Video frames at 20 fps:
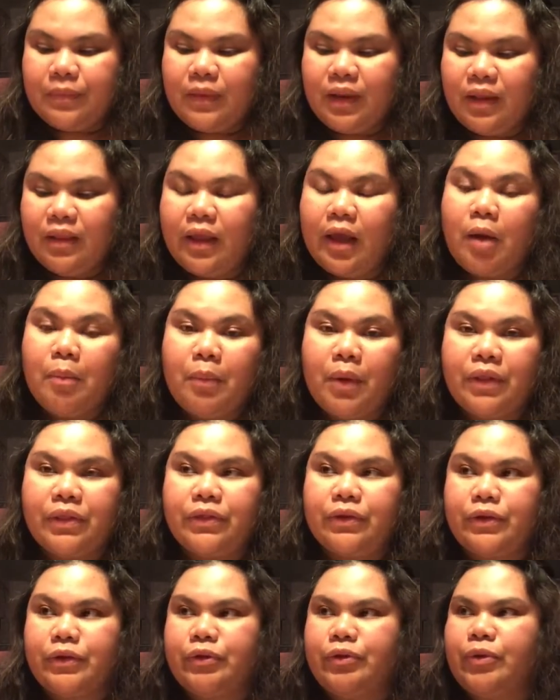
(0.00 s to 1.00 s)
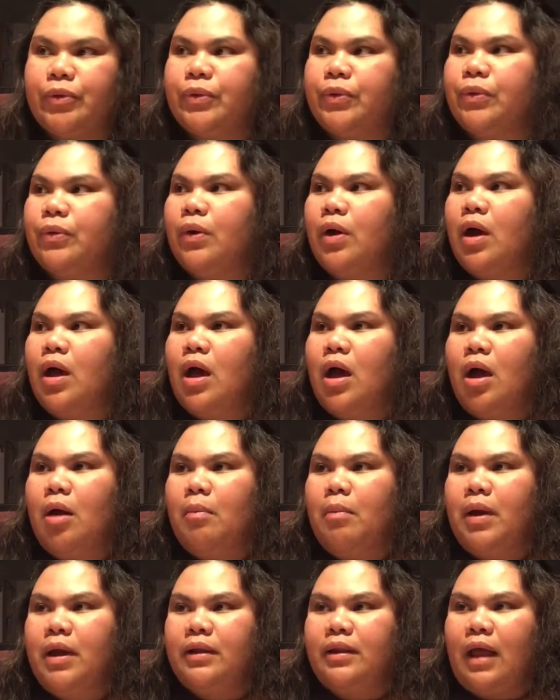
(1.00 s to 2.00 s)
in like a month or two.
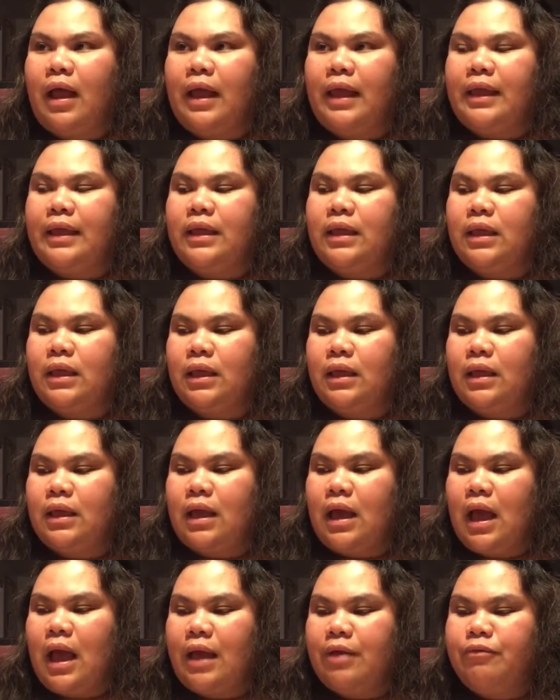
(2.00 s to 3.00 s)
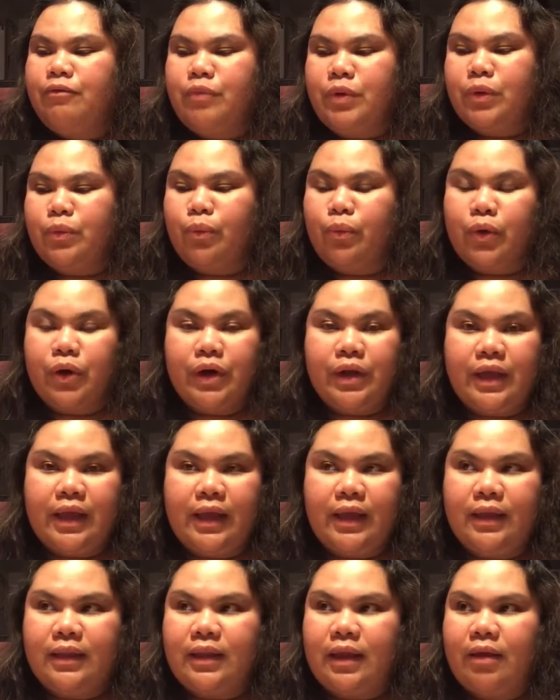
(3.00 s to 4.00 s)
But I've been
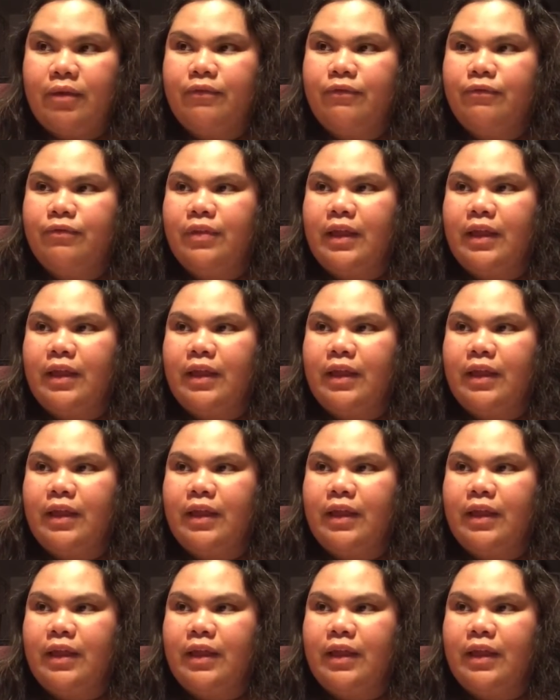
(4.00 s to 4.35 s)
working and I've